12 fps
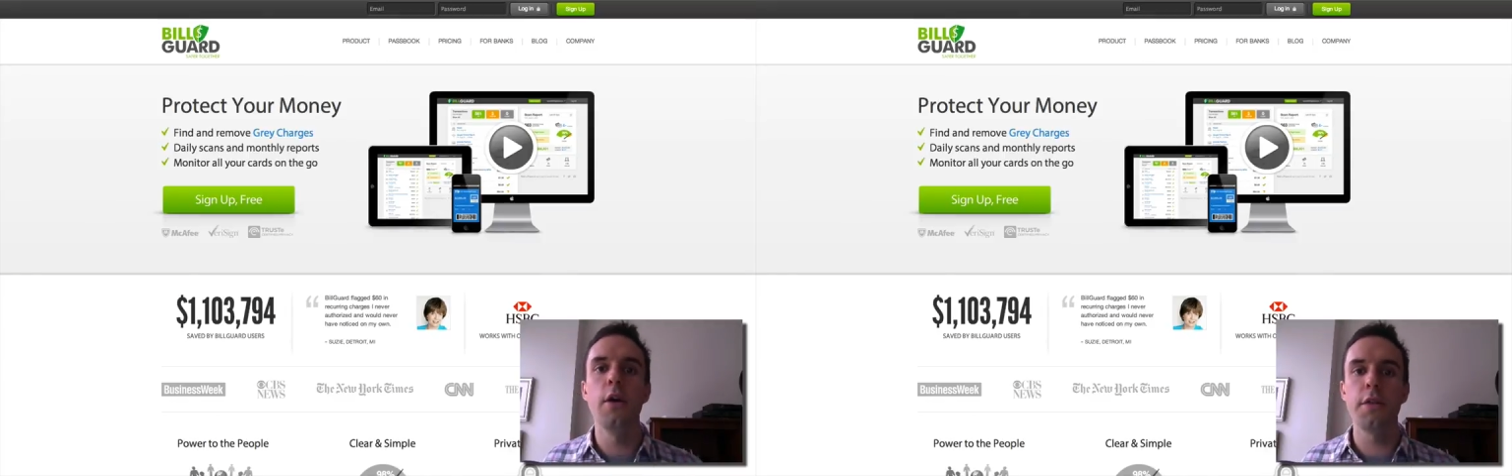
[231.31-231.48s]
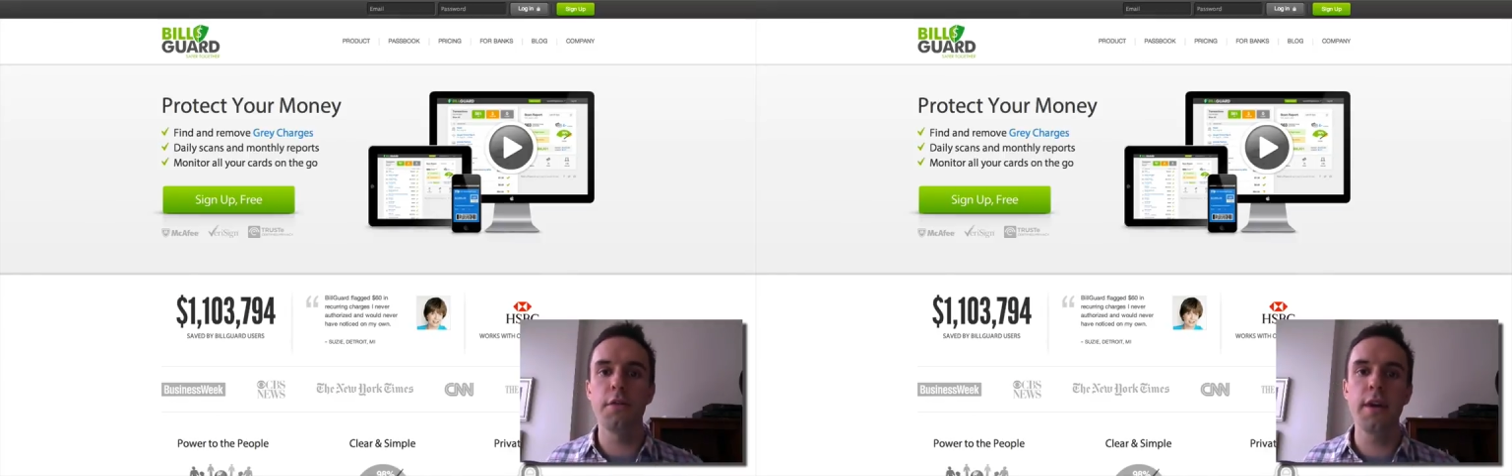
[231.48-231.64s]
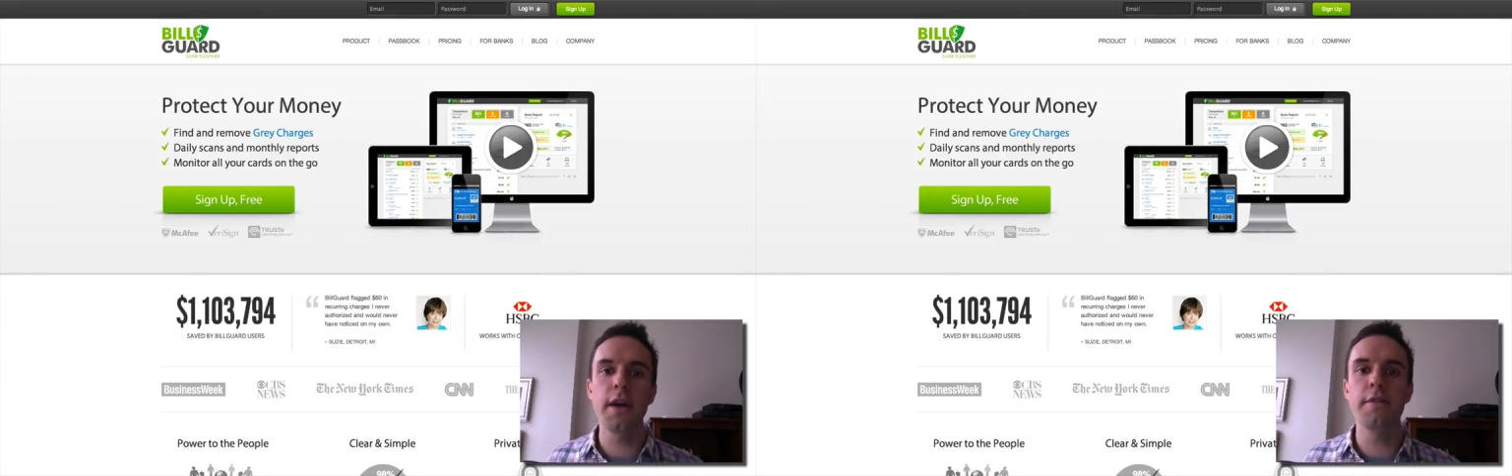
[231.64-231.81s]

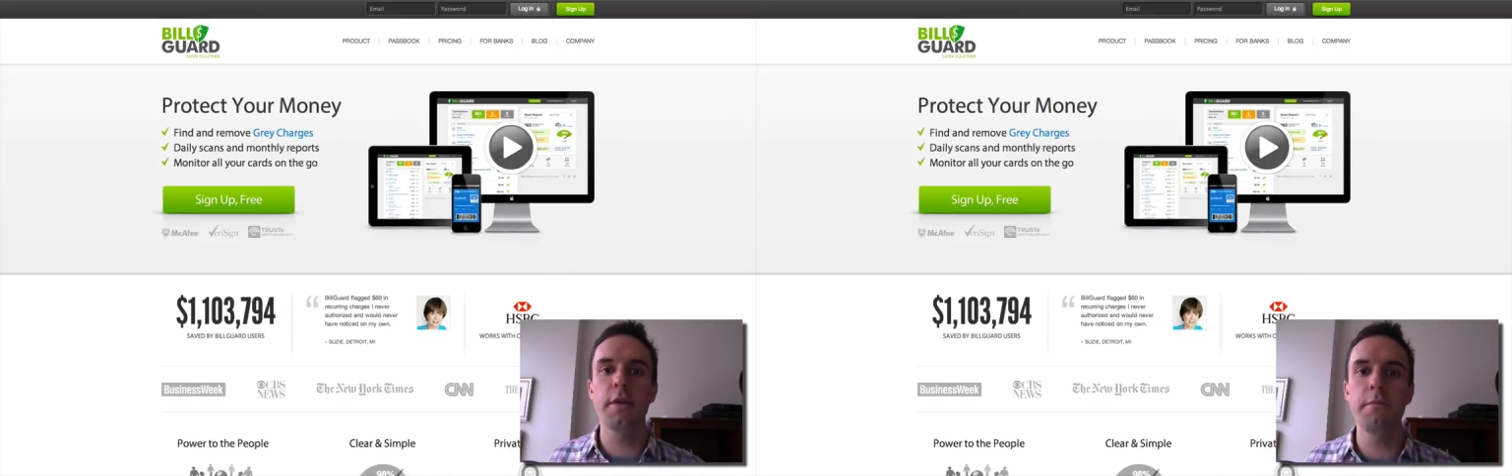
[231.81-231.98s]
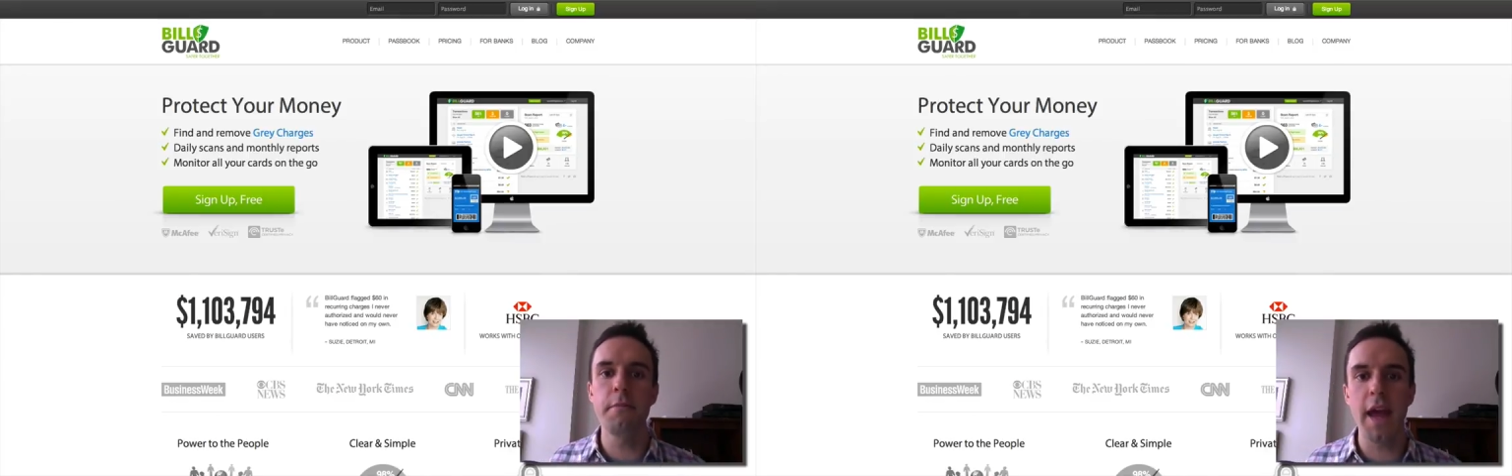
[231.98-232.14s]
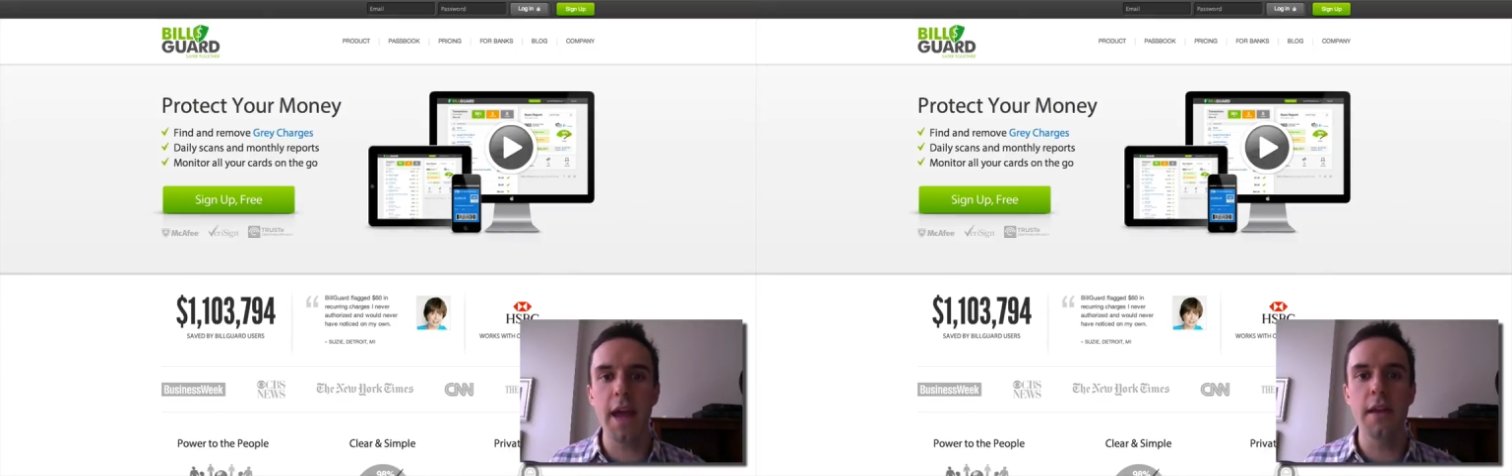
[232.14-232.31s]
3 of the
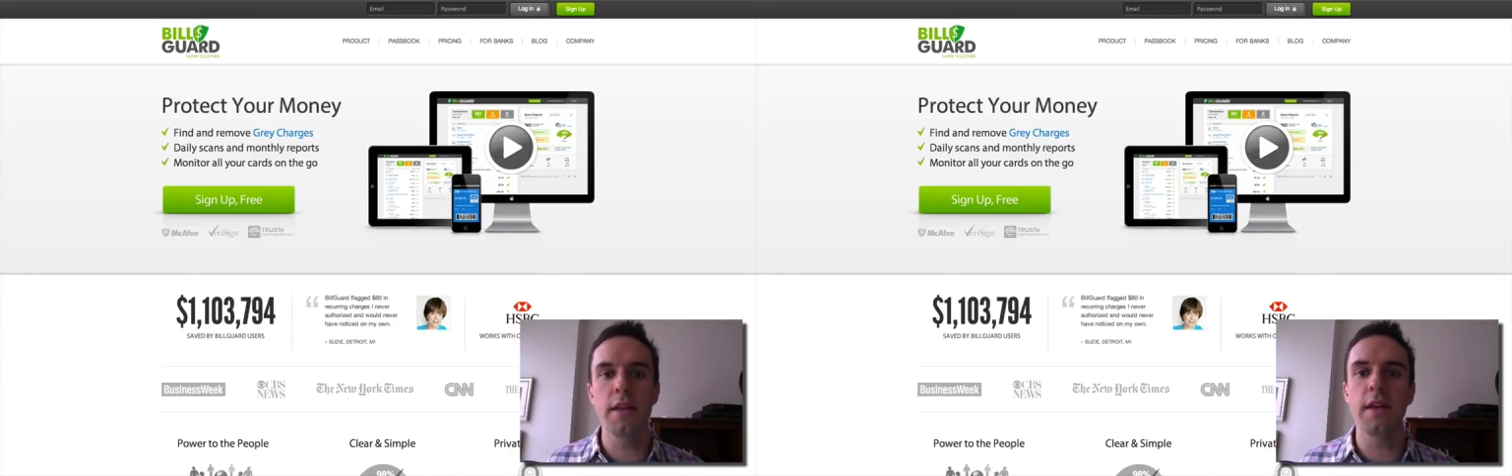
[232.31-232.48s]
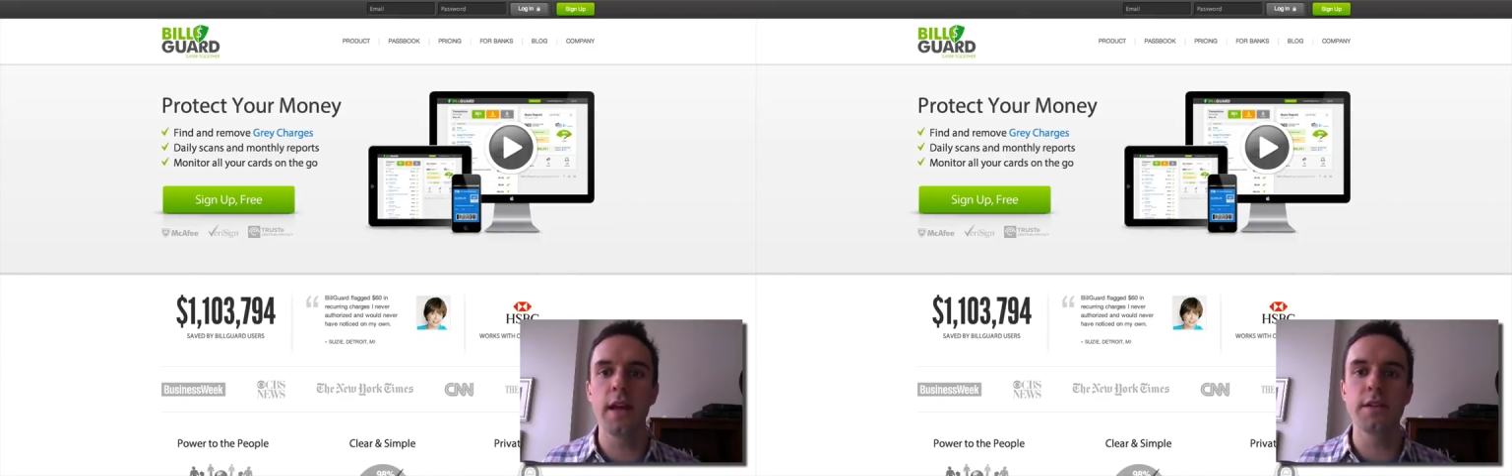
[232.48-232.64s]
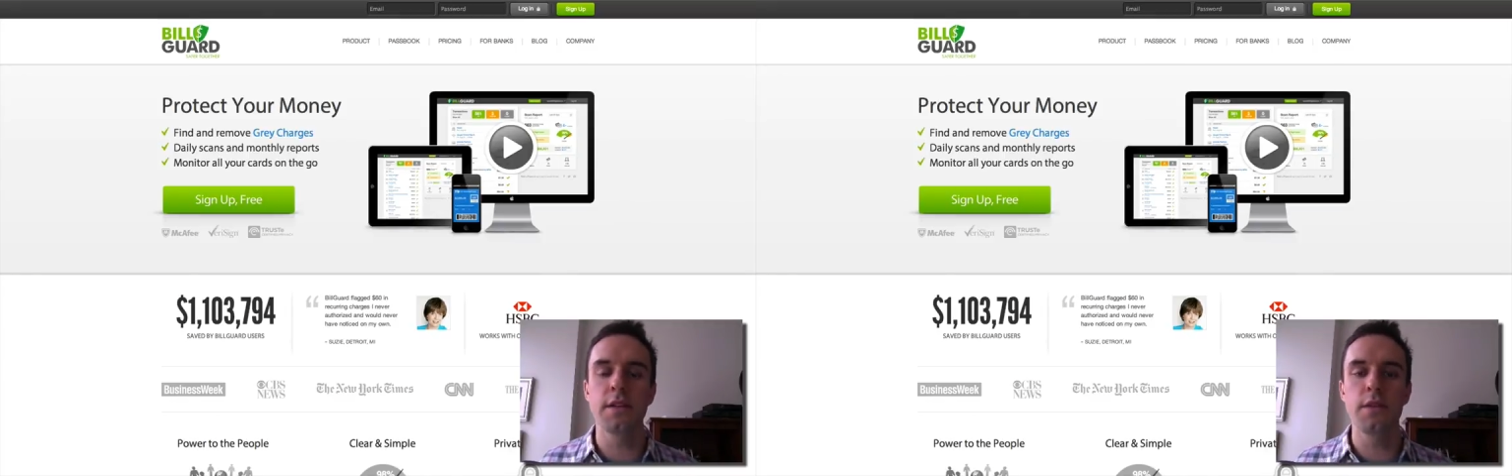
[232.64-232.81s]
main things that